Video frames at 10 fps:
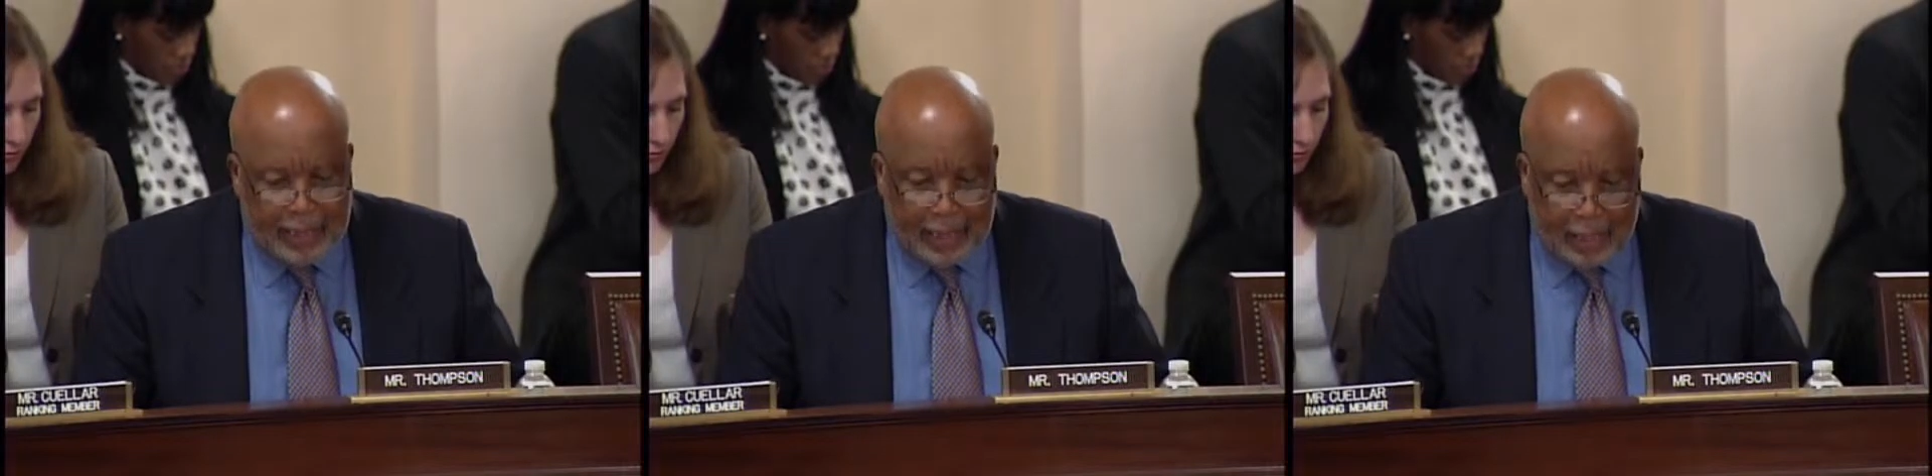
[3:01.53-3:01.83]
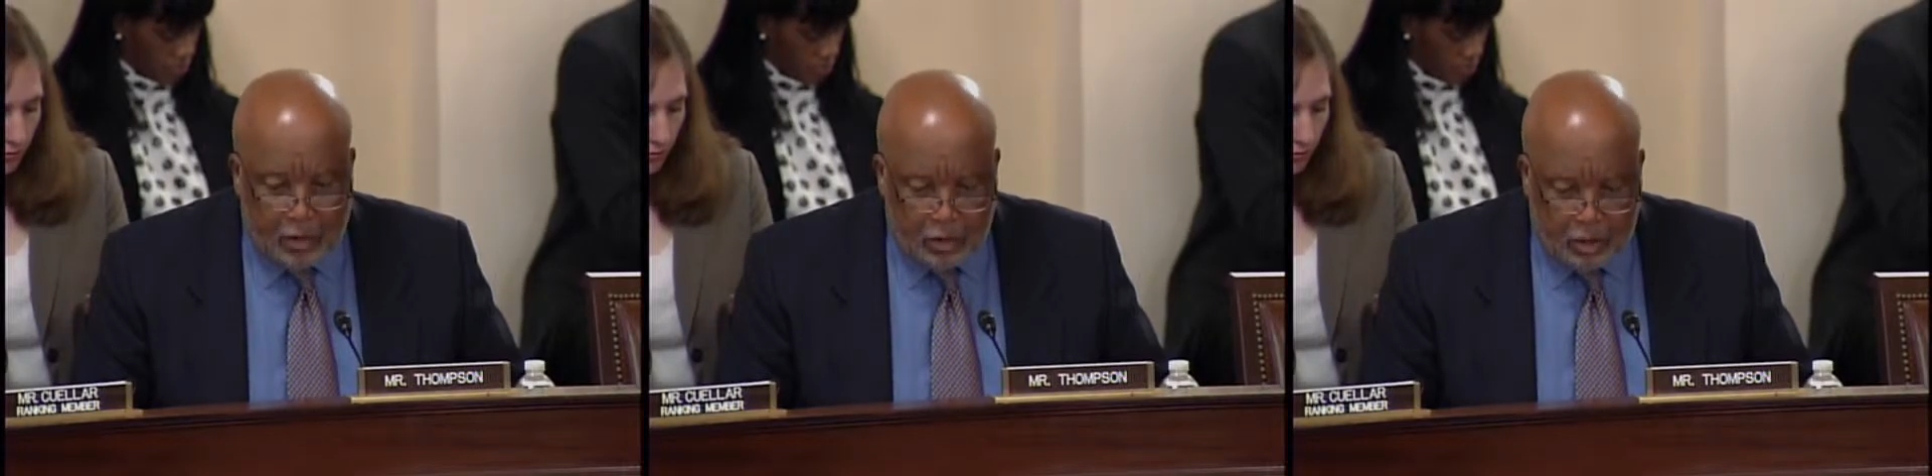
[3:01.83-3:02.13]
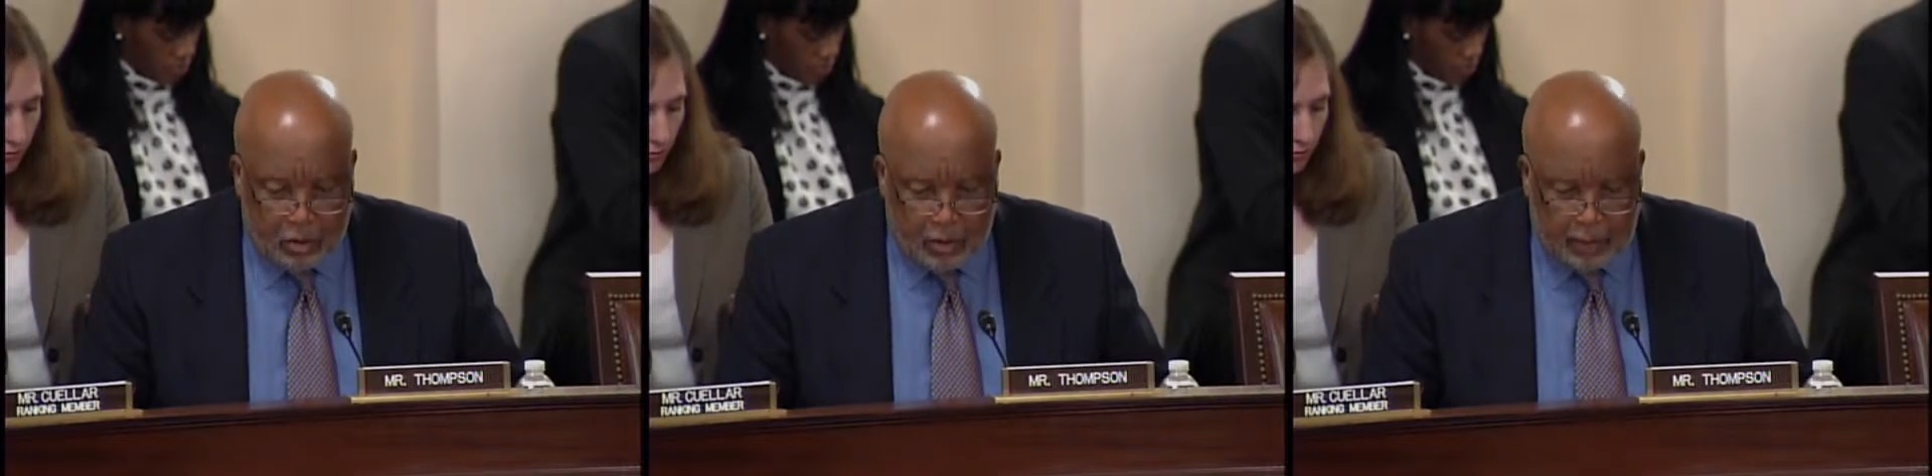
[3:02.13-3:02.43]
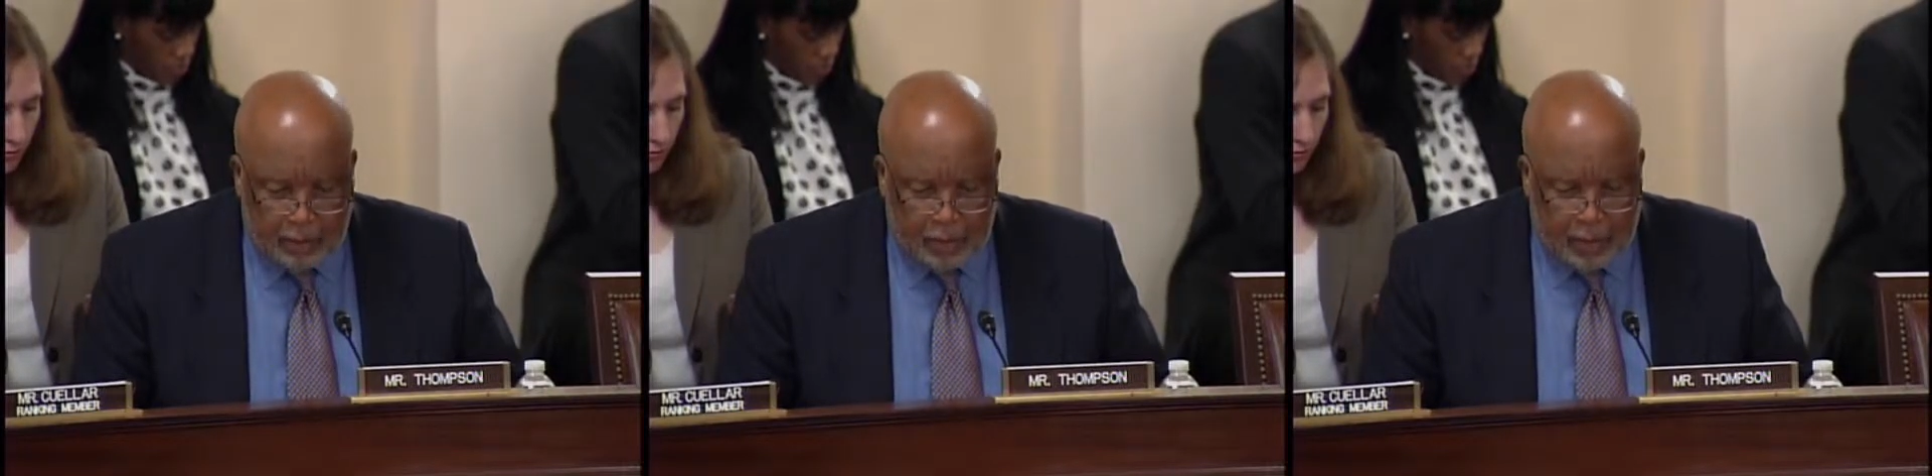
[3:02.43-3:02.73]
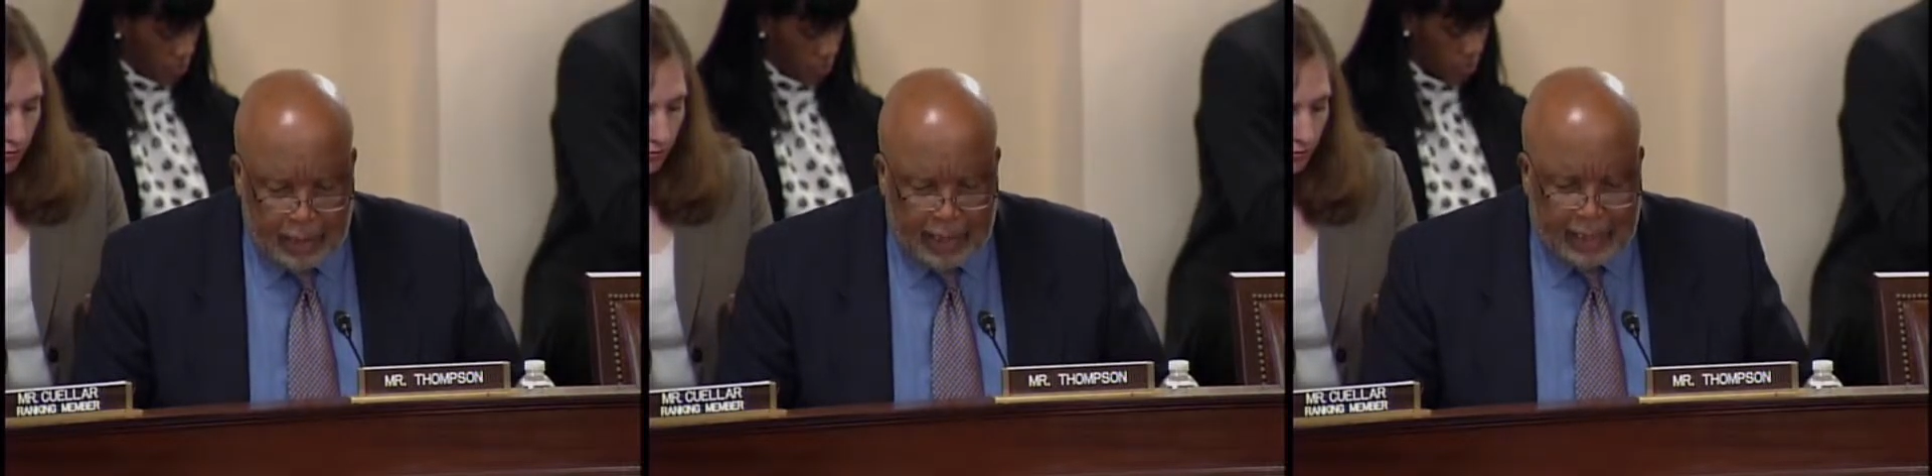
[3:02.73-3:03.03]
in Arizona,
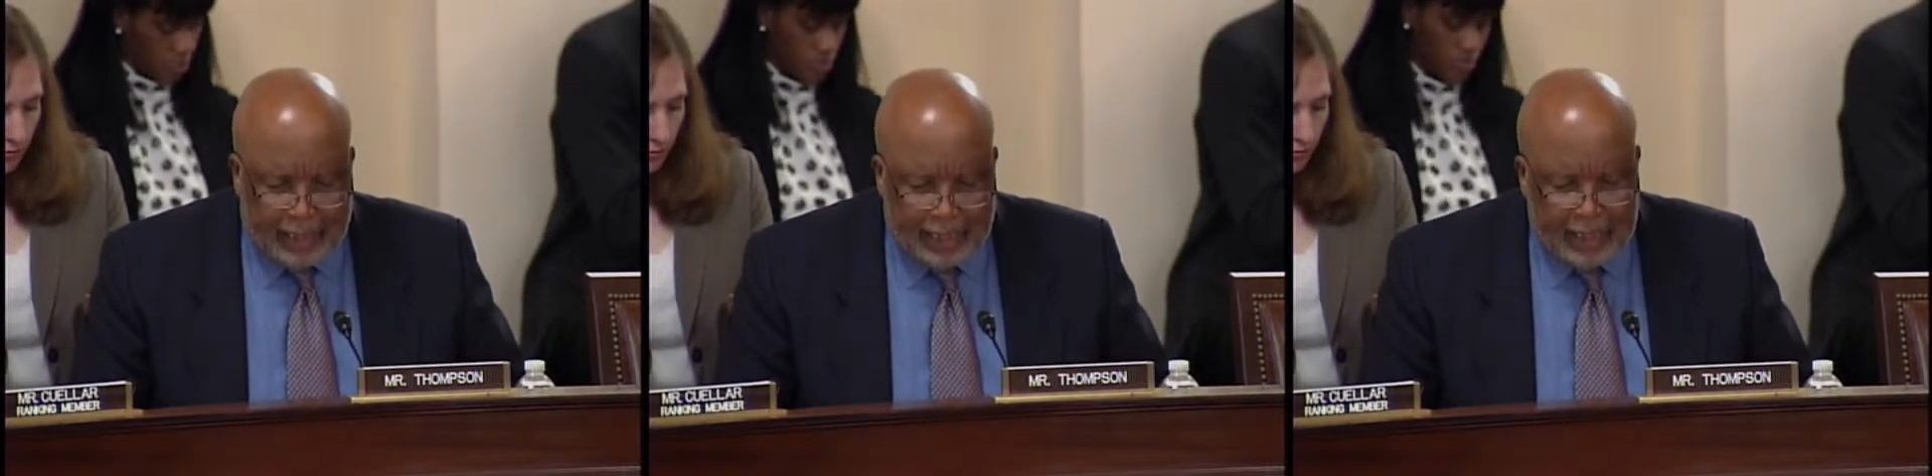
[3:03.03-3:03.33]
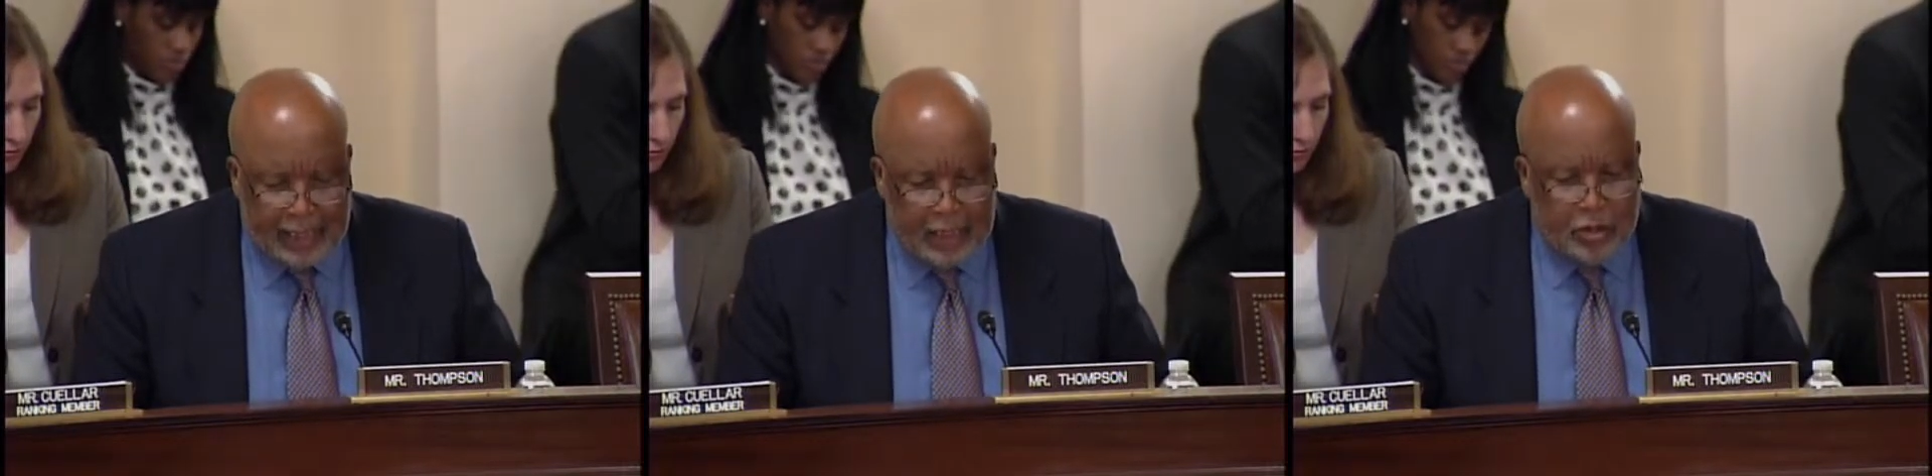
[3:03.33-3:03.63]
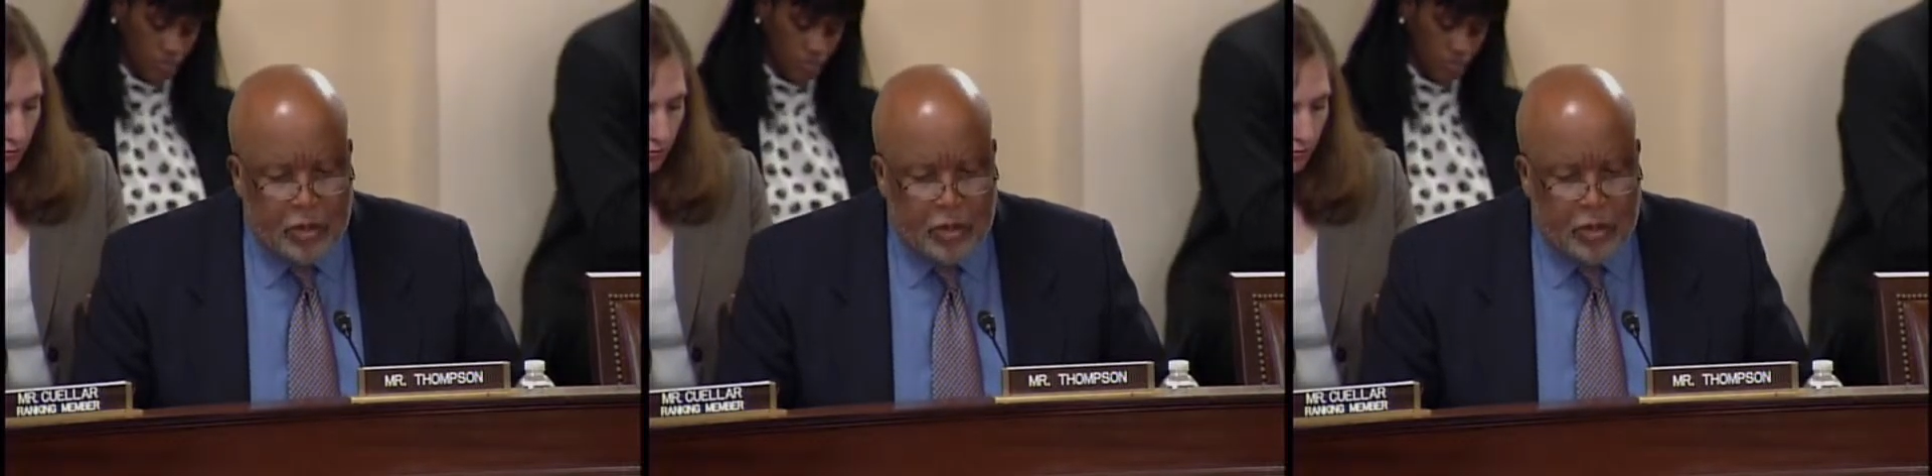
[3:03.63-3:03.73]
and that it needs